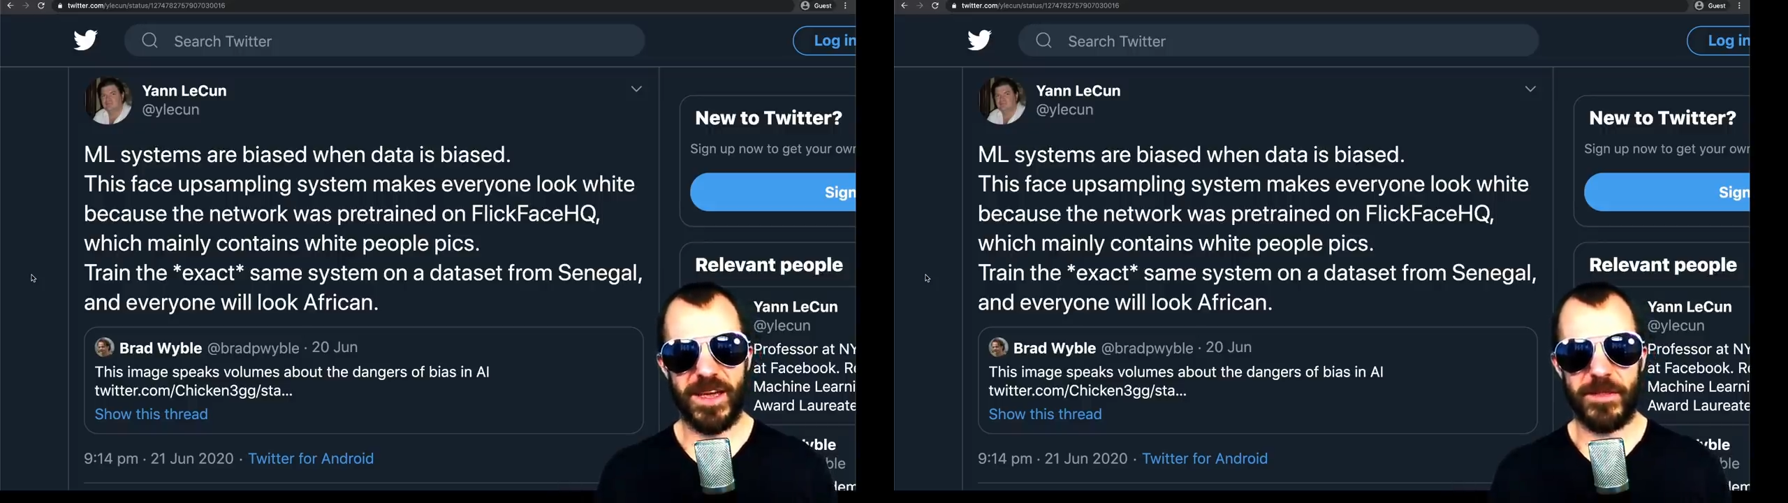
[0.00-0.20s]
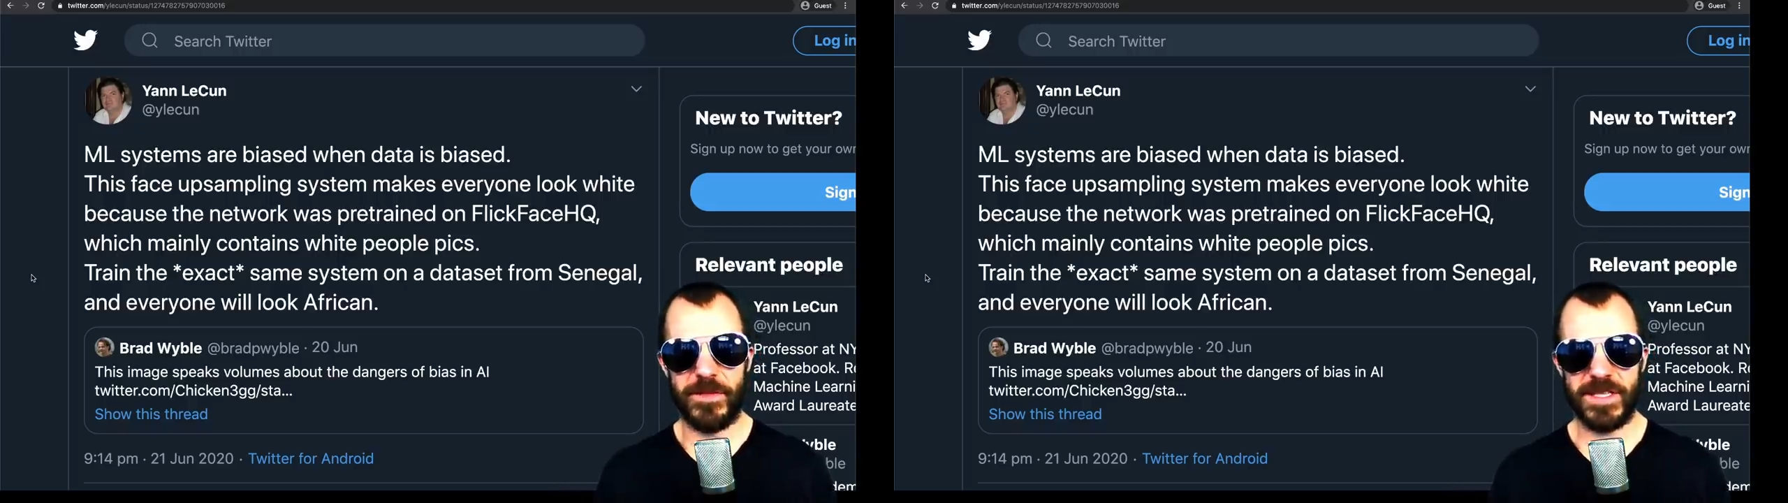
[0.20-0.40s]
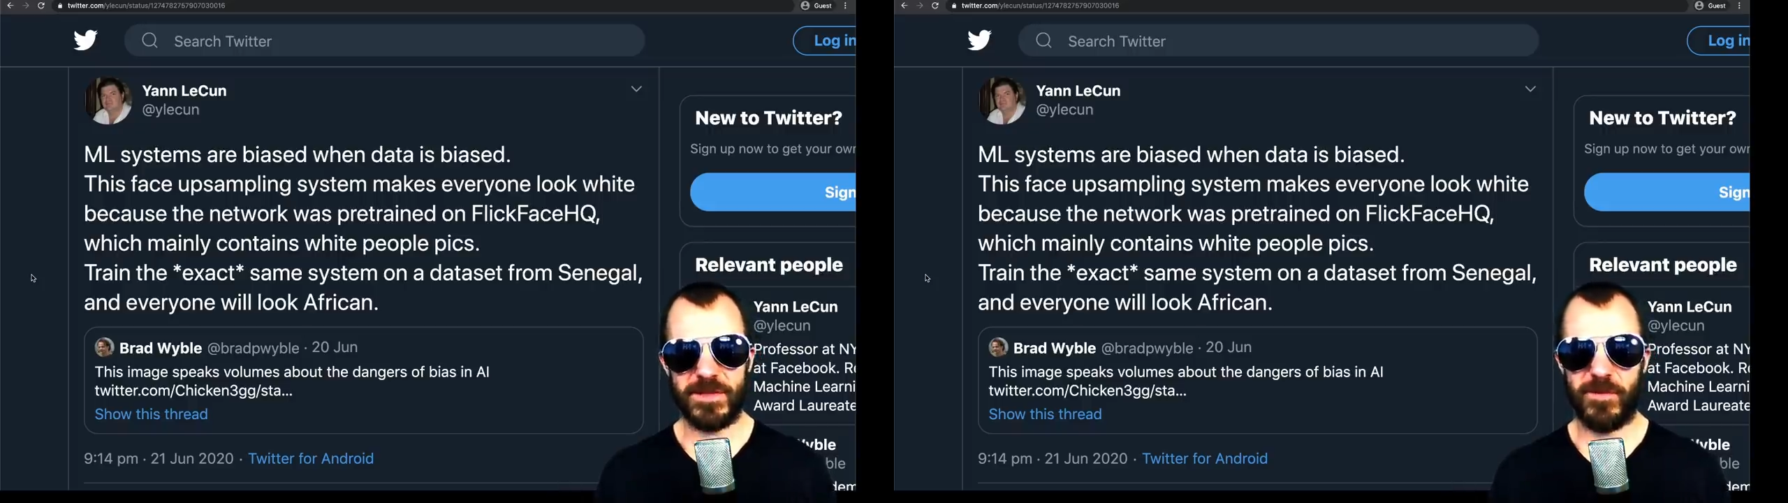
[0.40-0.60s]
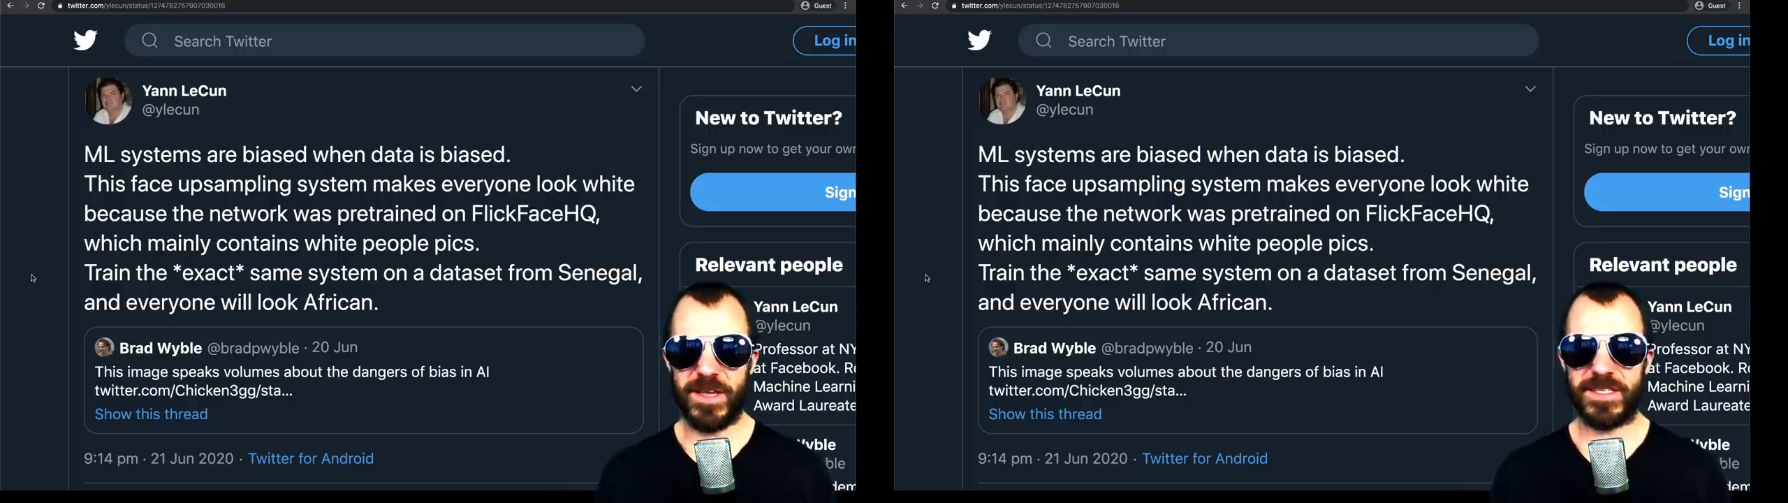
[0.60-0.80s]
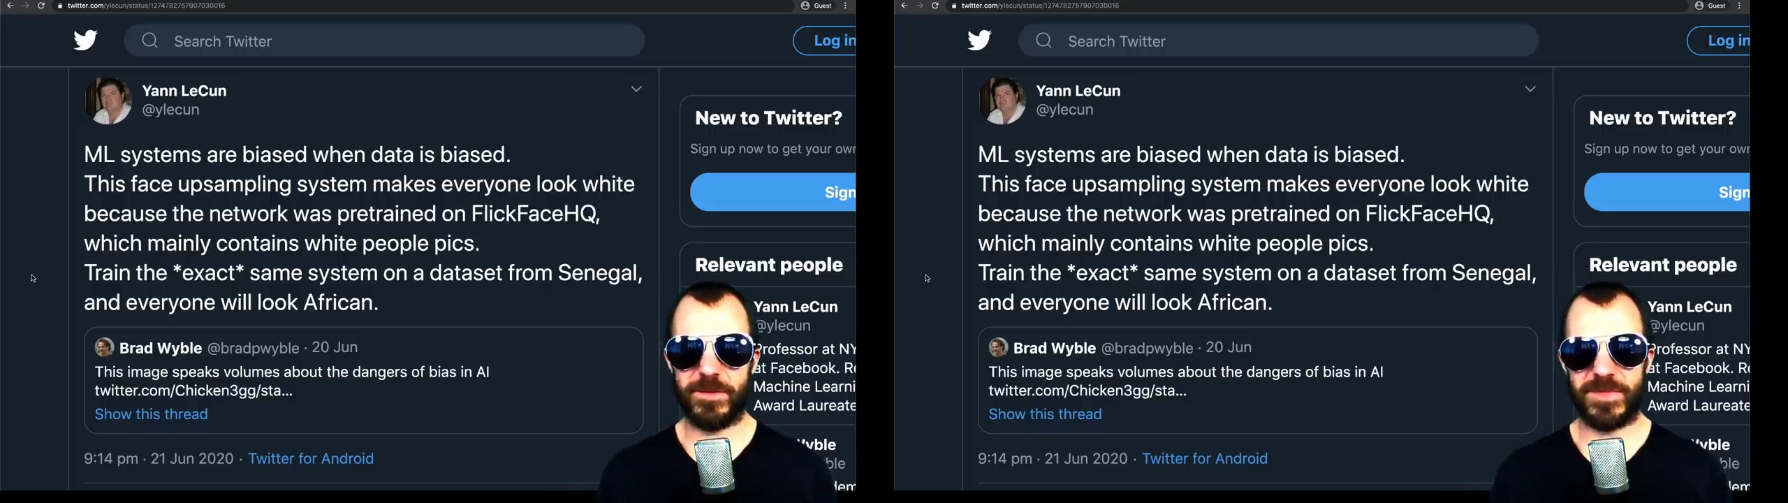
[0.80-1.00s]
This
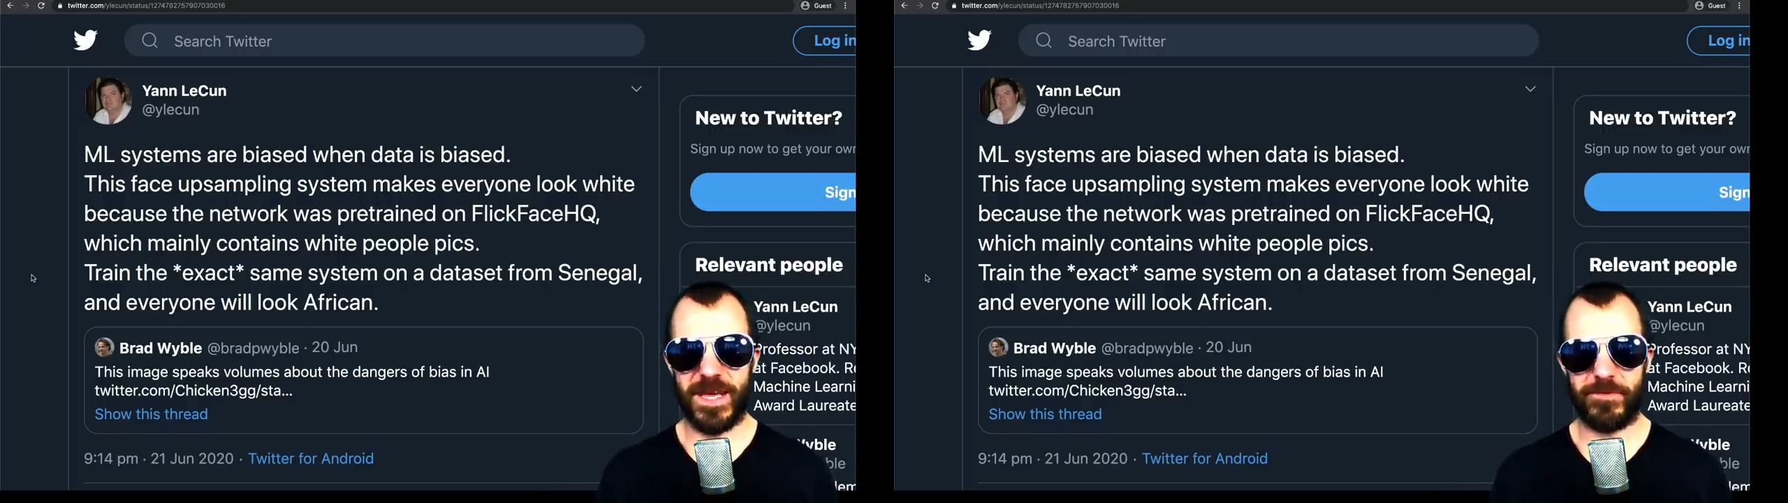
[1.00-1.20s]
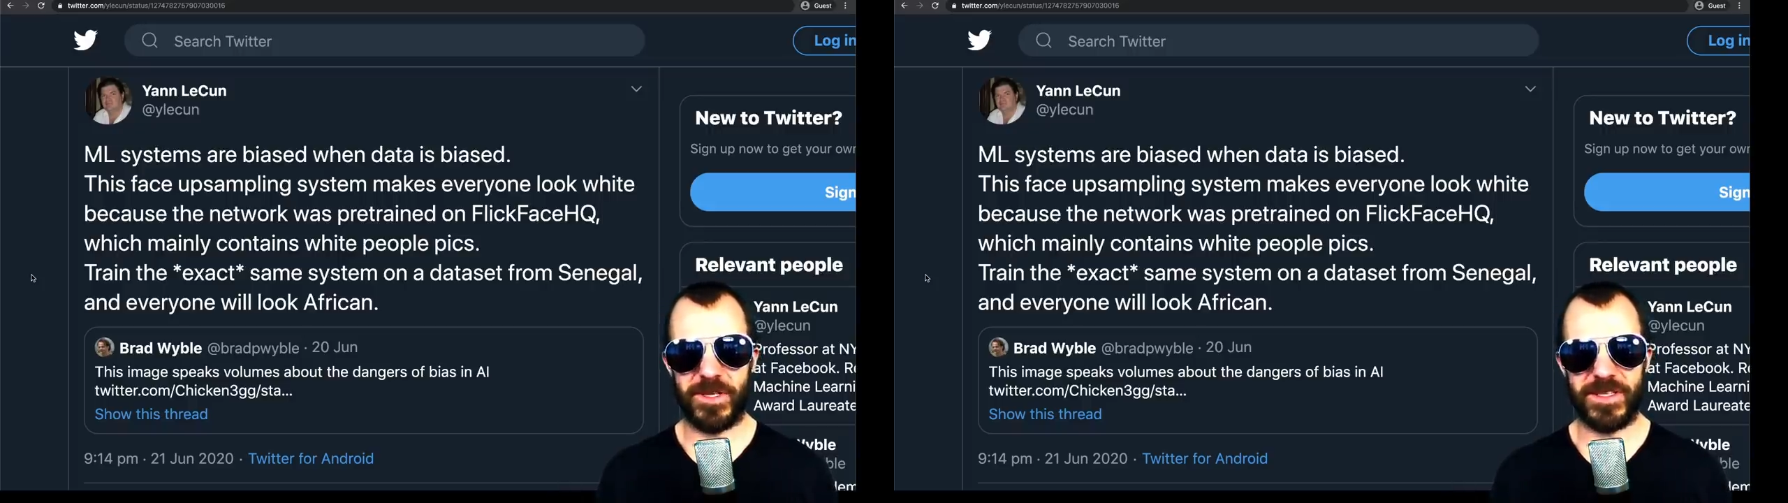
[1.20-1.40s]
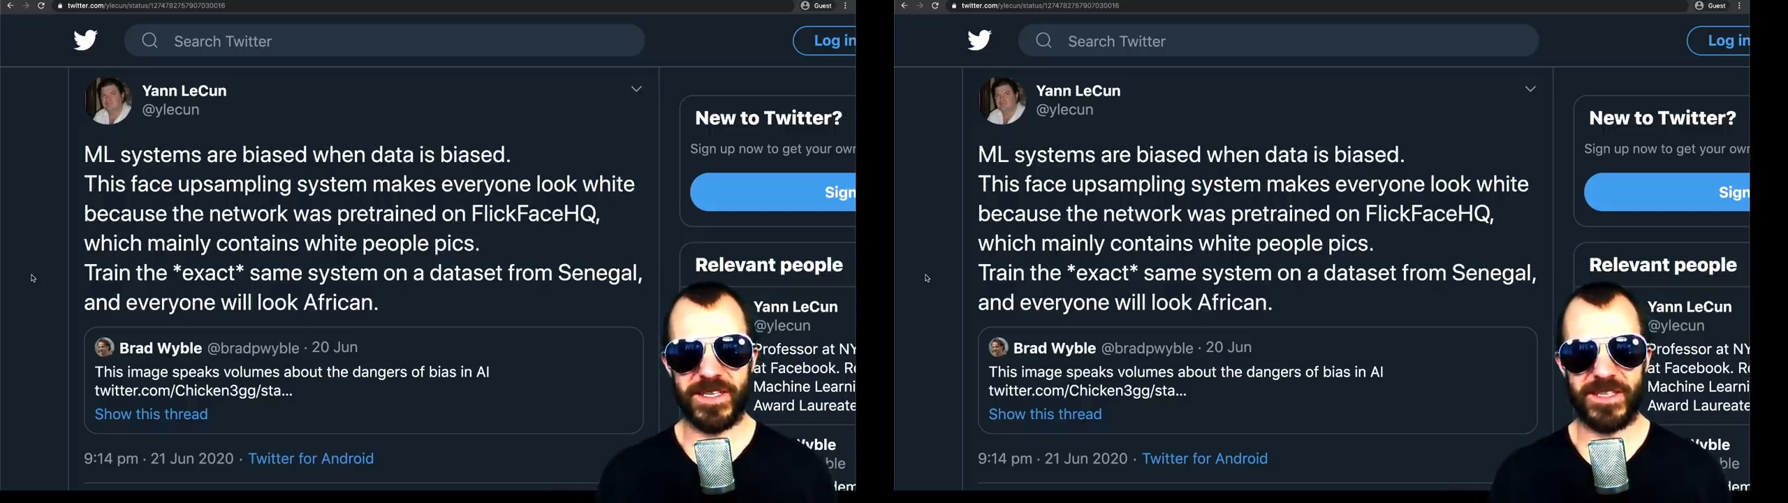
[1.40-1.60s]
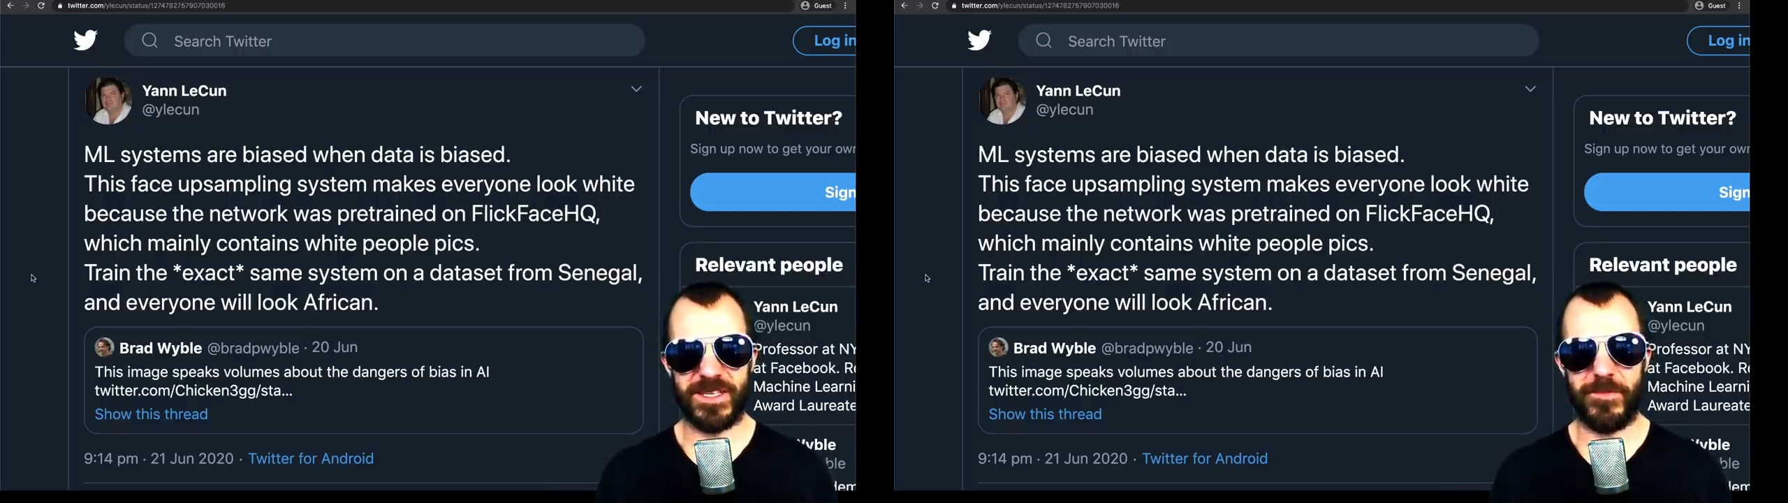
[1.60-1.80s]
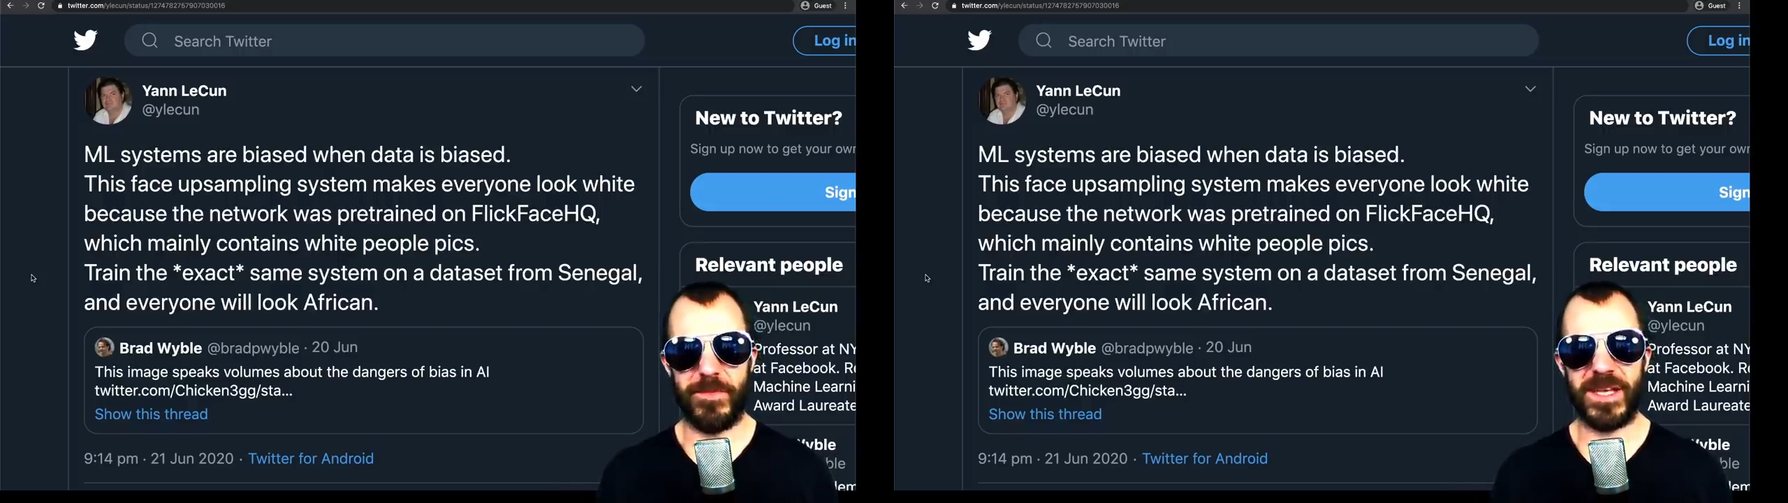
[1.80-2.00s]
face-up sampling
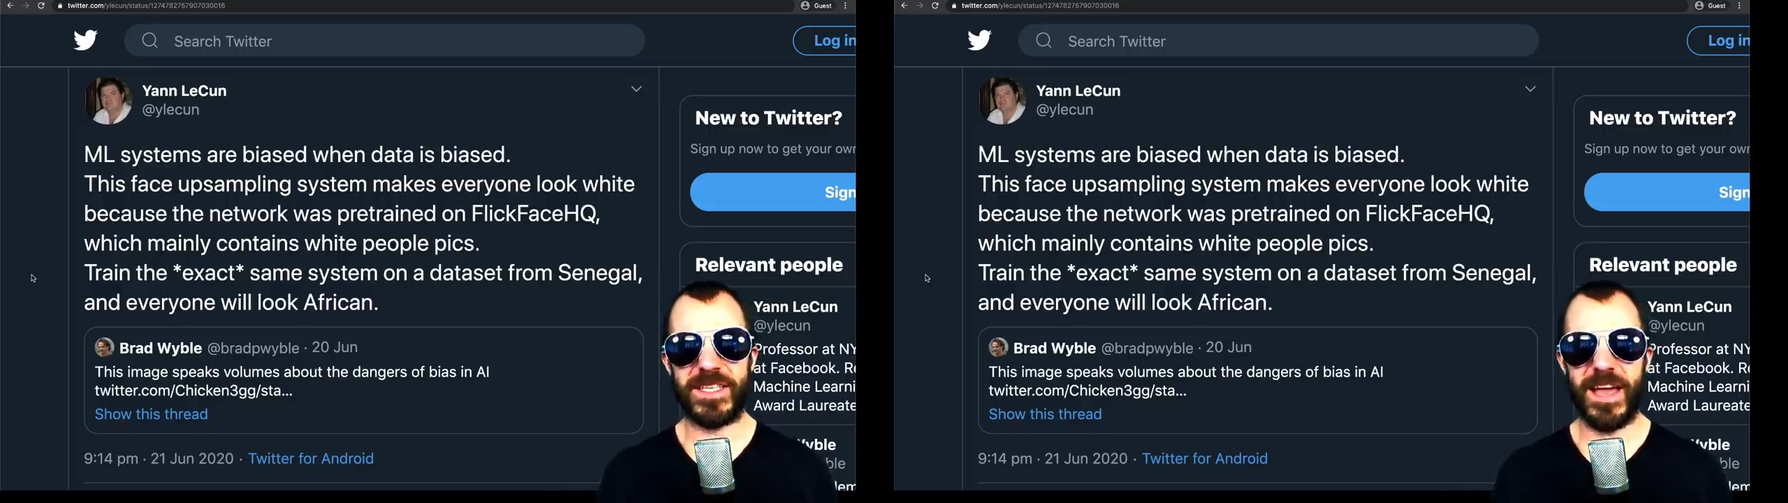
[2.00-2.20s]
system makes